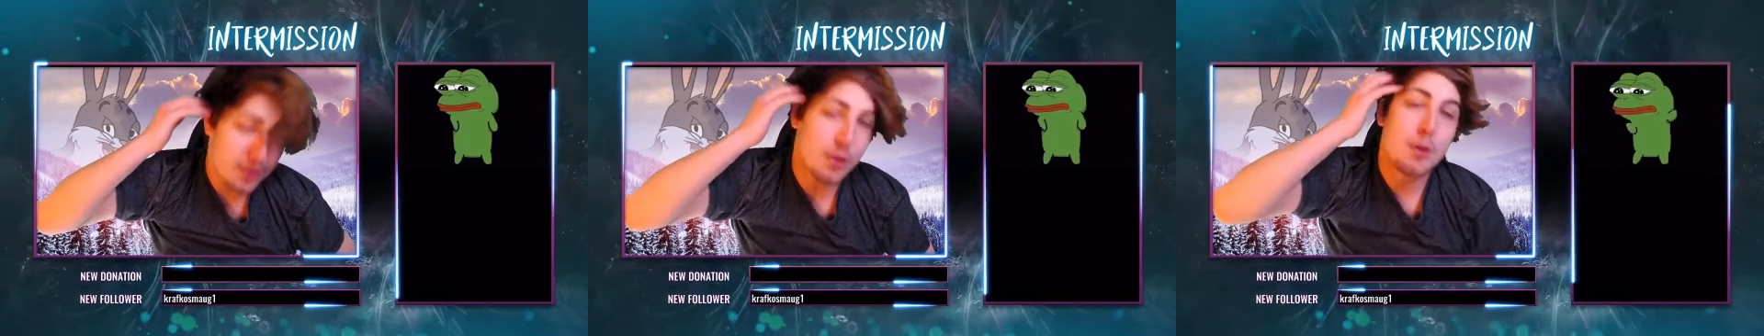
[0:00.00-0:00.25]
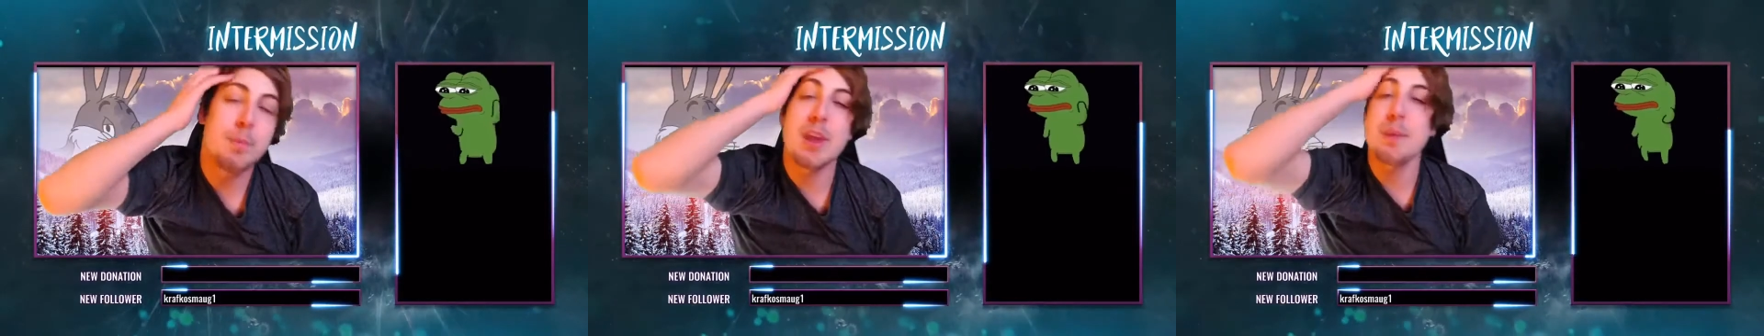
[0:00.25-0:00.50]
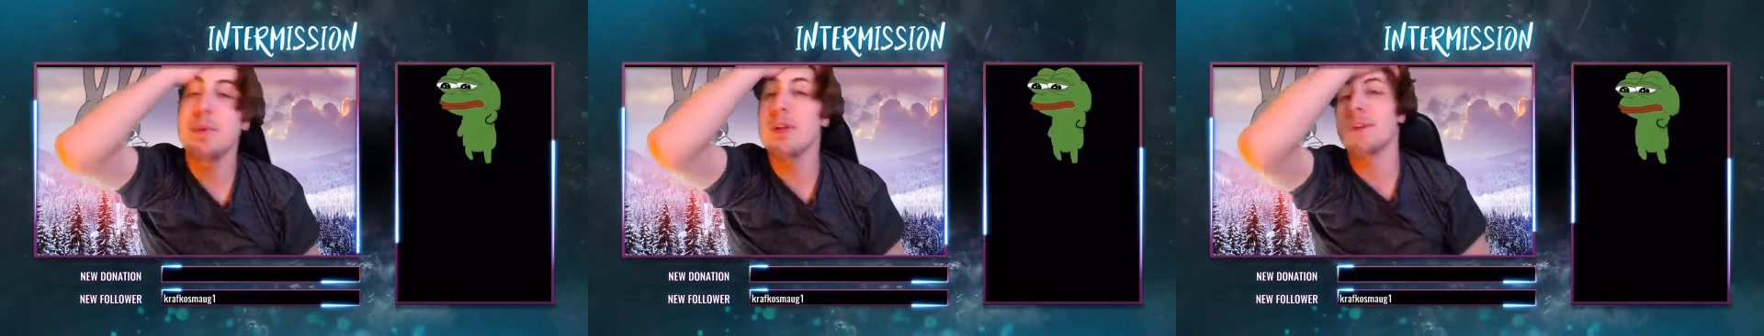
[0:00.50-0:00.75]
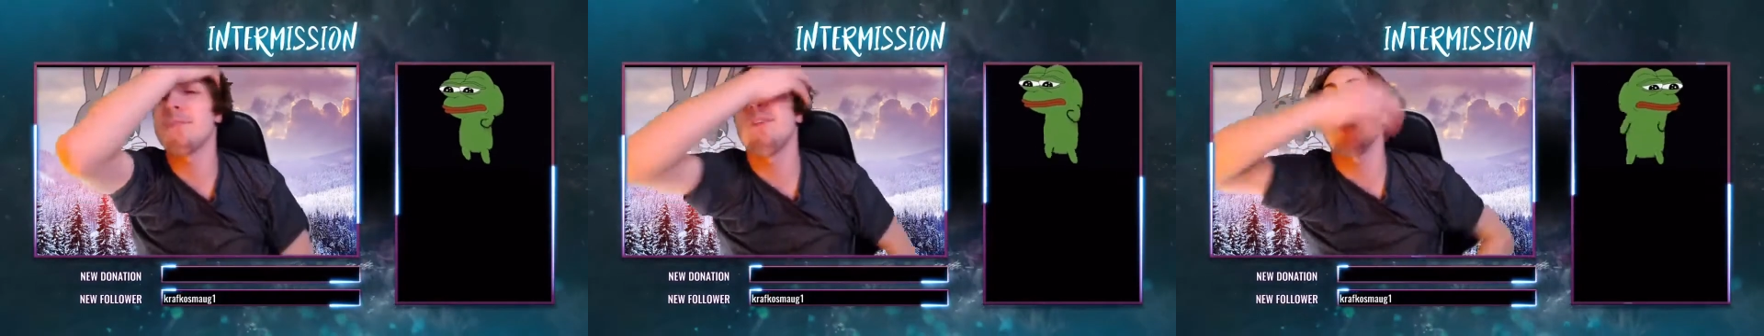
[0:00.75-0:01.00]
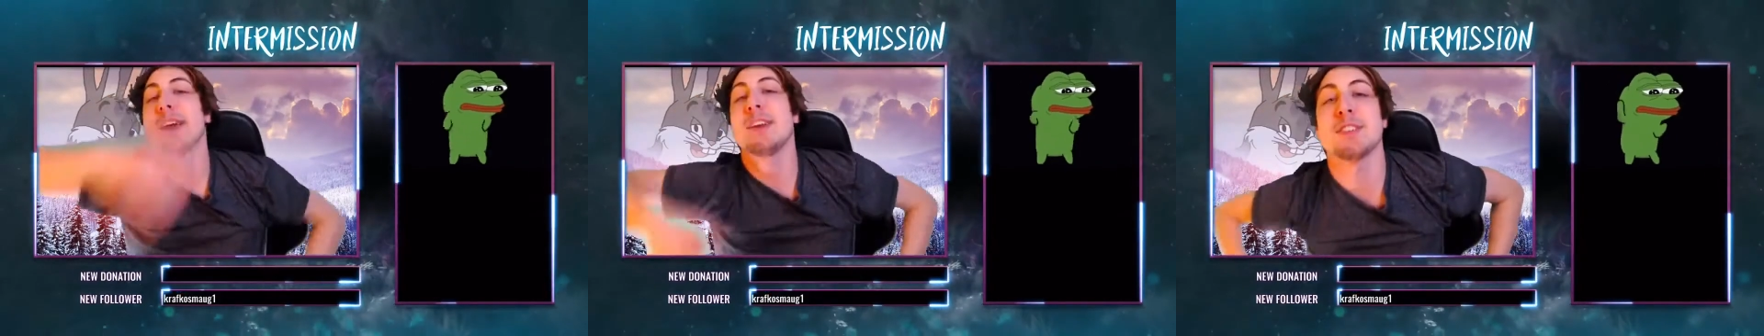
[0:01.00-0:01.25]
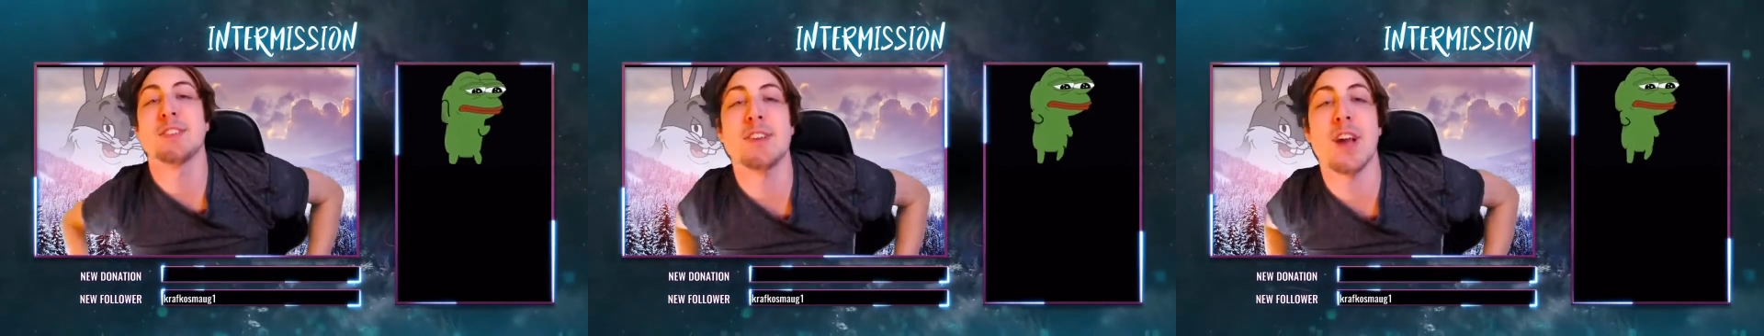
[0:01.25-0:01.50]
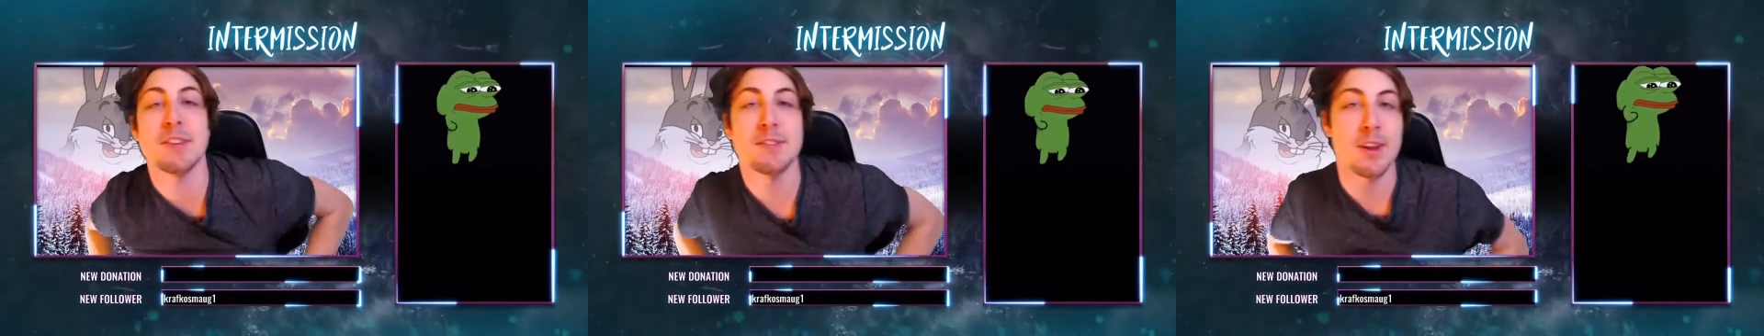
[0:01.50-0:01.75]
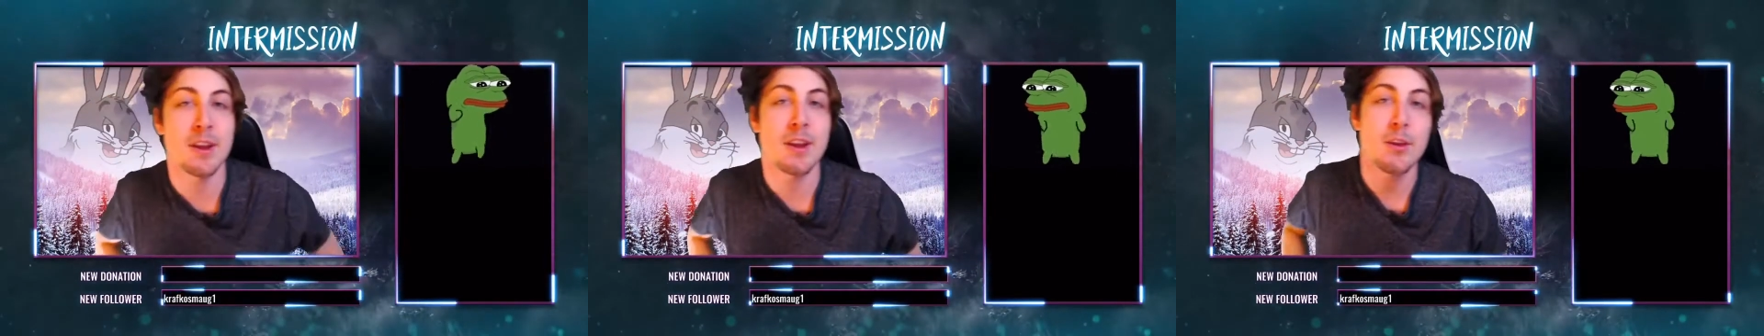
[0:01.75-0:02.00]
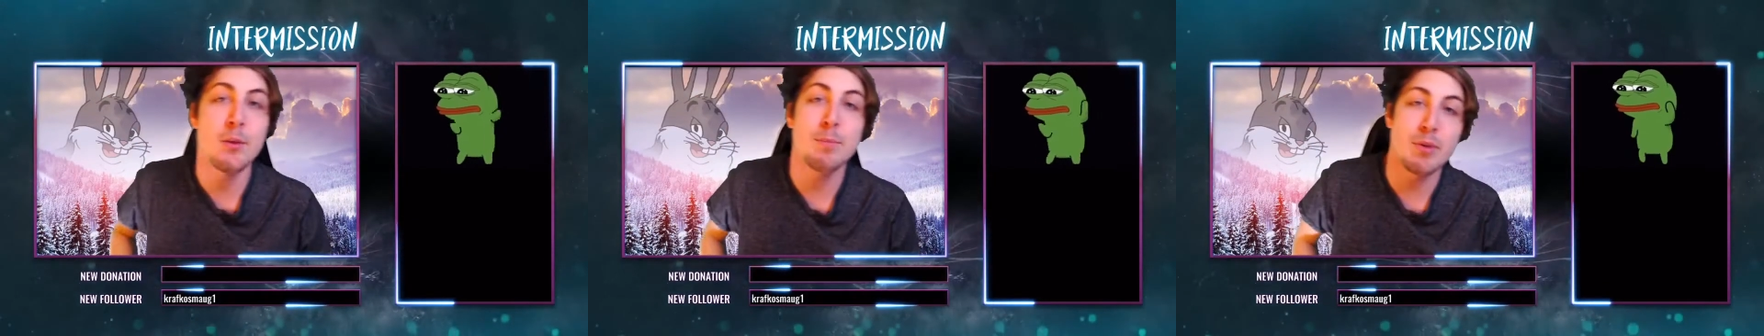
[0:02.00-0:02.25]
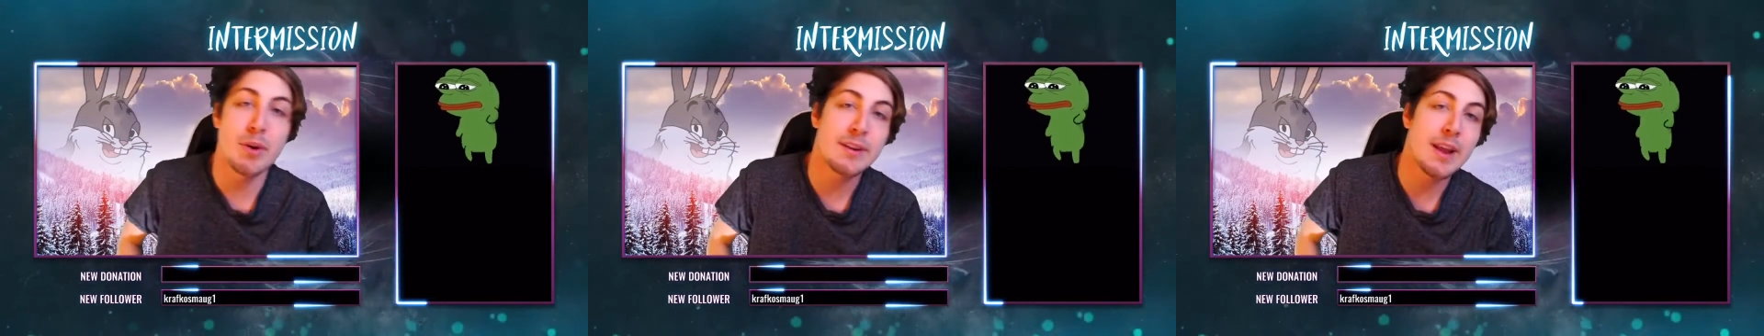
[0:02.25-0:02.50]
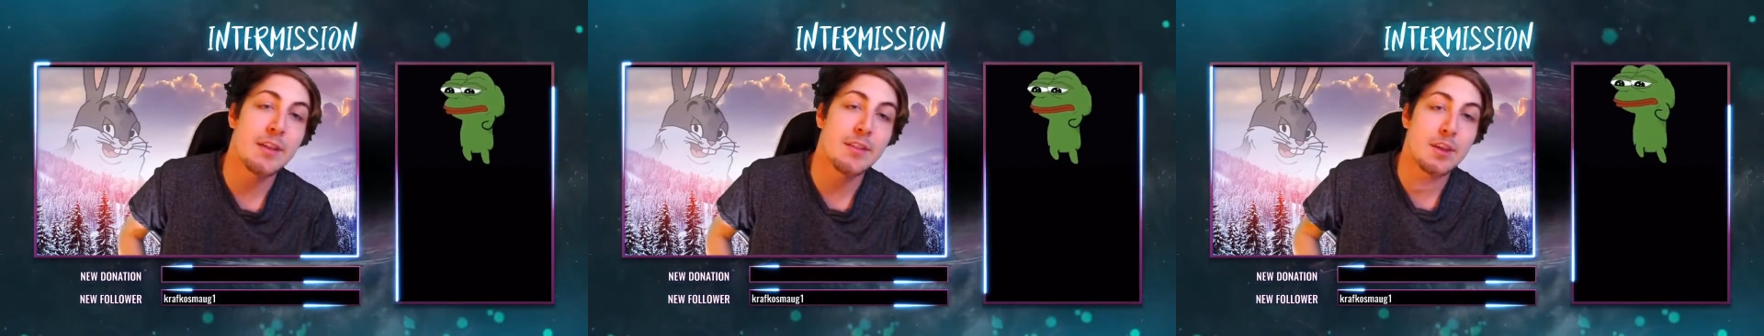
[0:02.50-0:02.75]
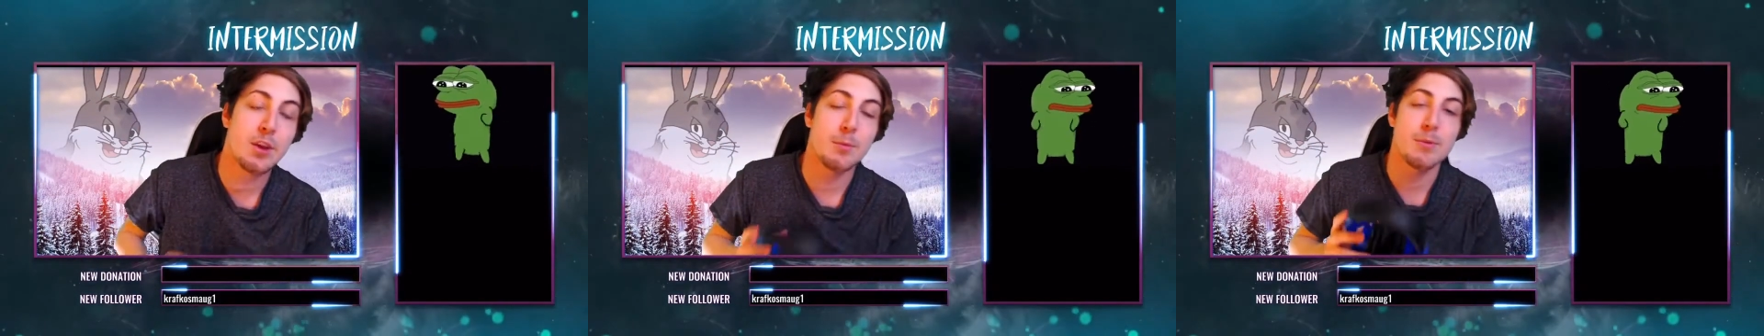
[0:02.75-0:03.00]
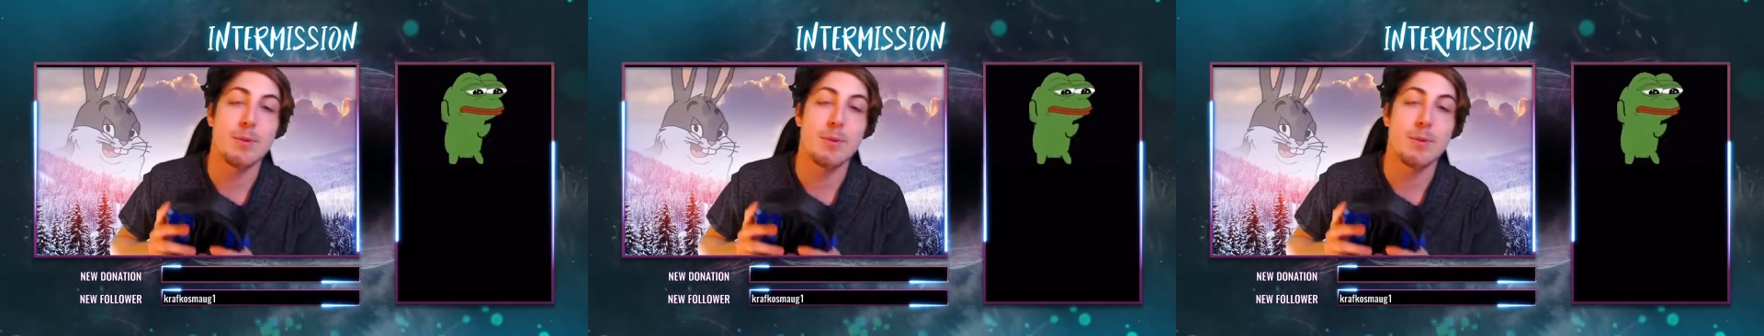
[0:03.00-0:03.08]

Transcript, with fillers: You people are fucking disgusting. You bring down the human